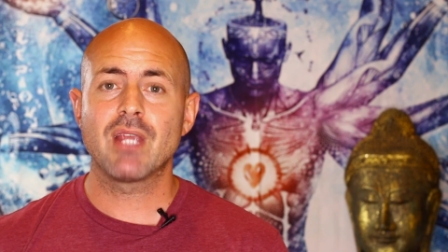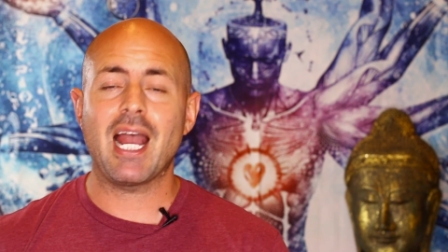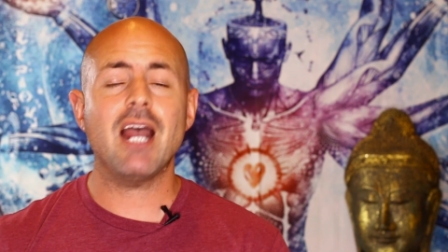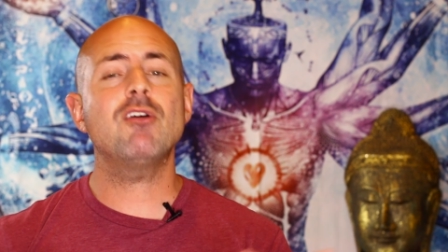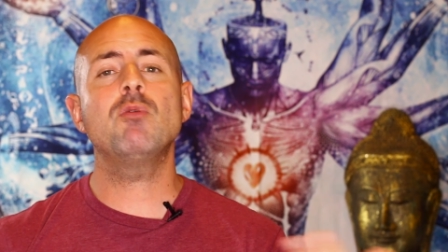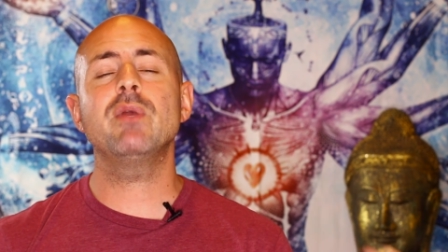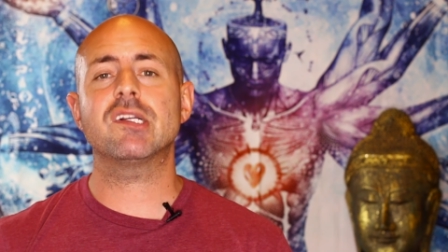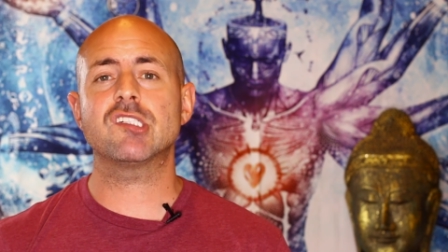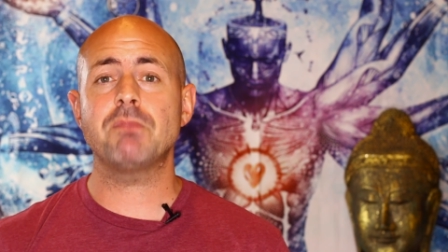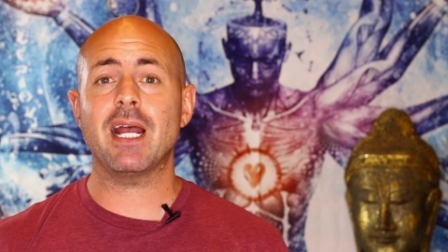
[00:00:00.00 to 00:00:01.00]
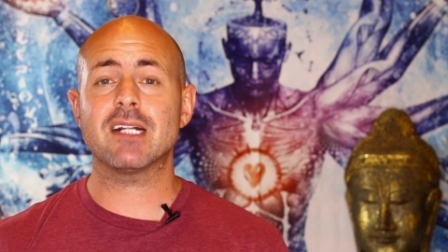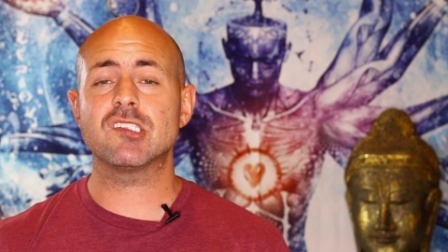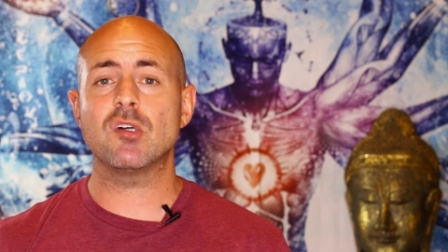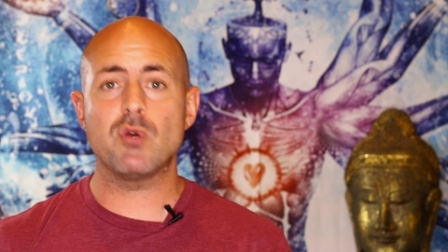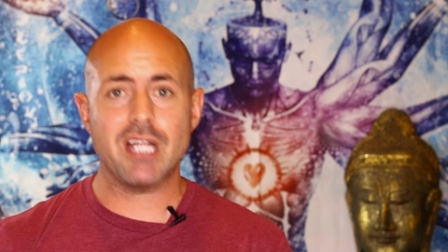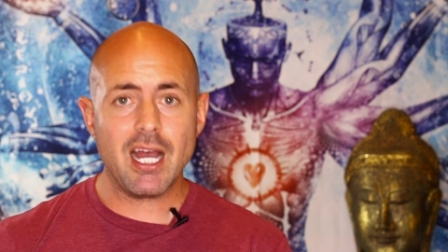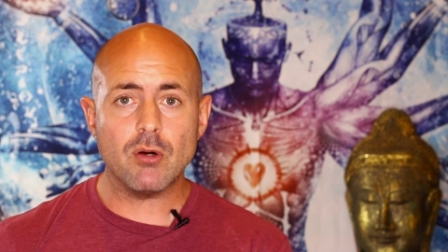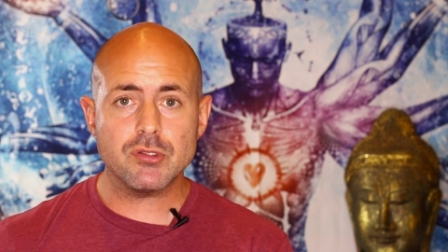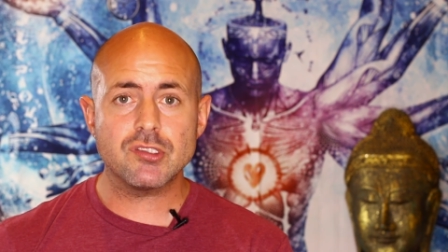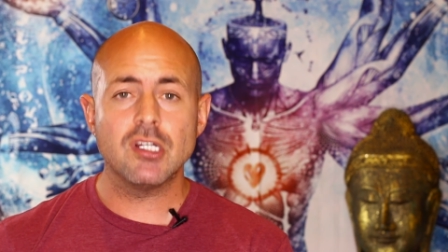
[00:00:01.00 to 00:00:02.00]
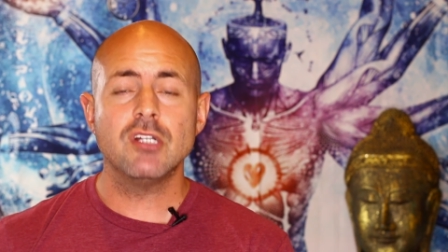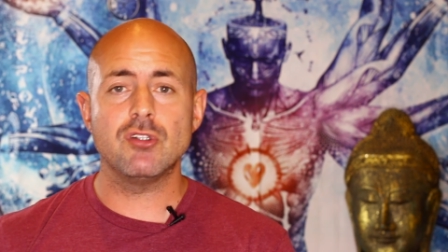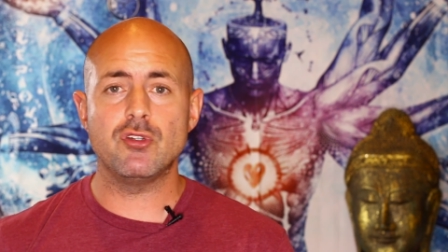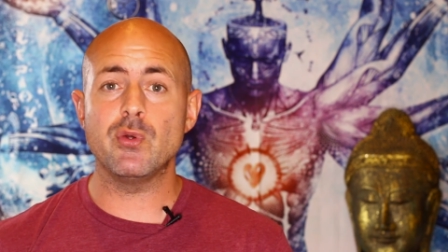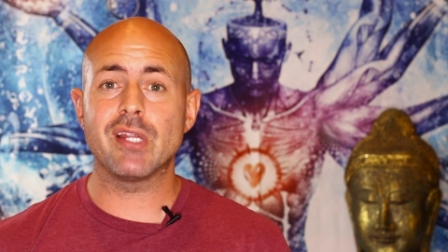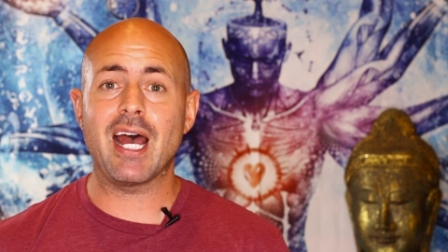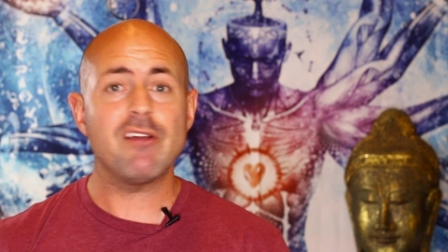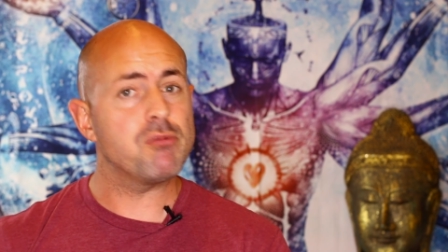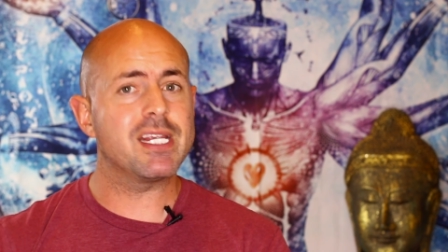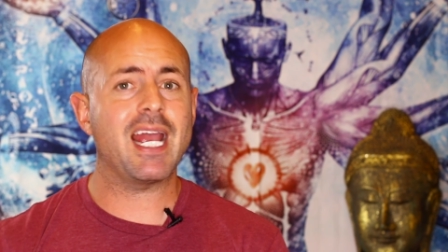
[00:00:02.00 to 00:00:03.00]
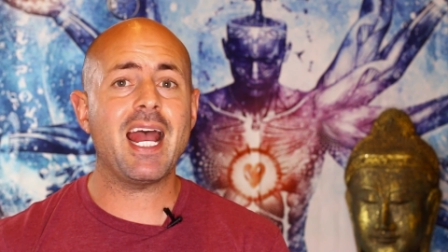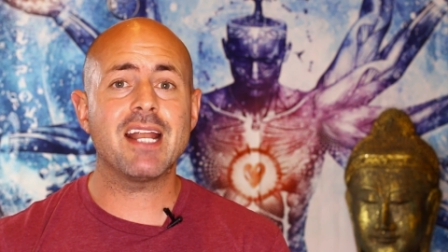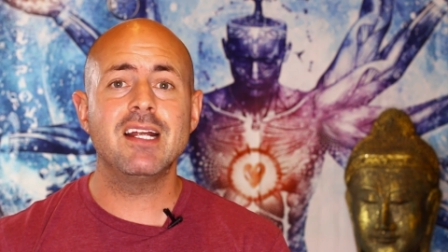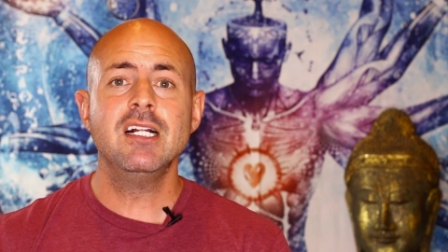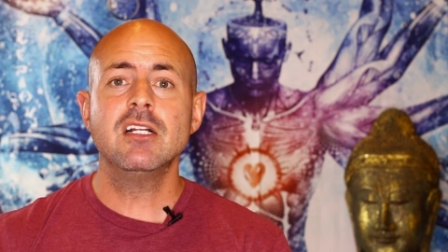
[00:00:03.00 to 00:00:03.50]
how can we expect someone else to do that if we can't